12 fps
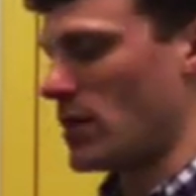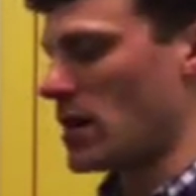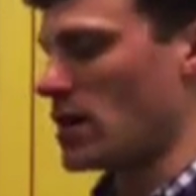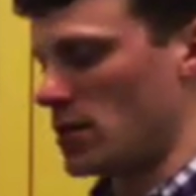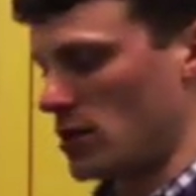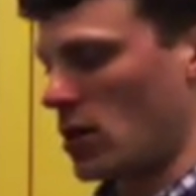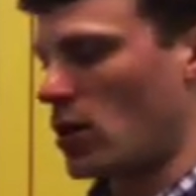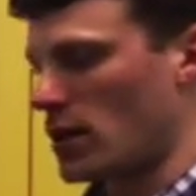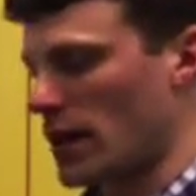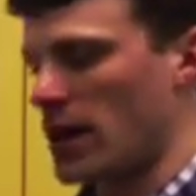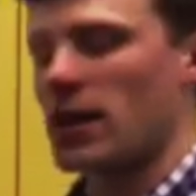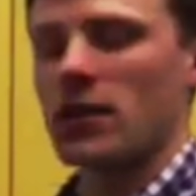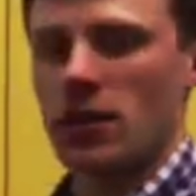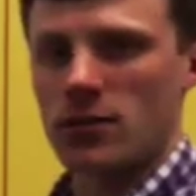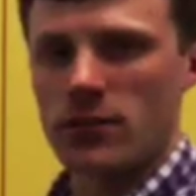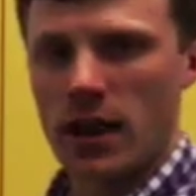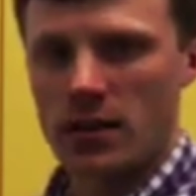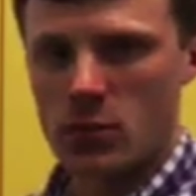me along in
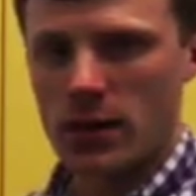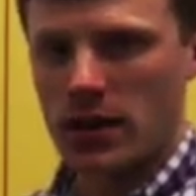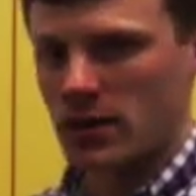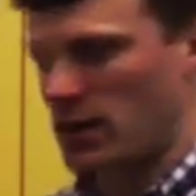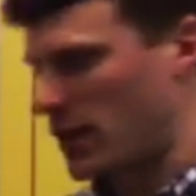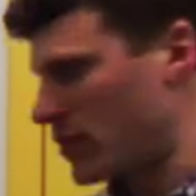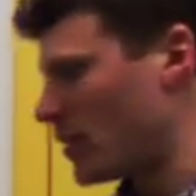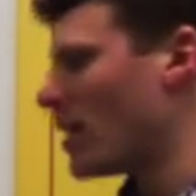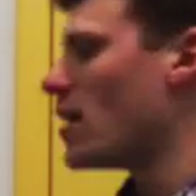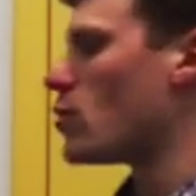evaluating this.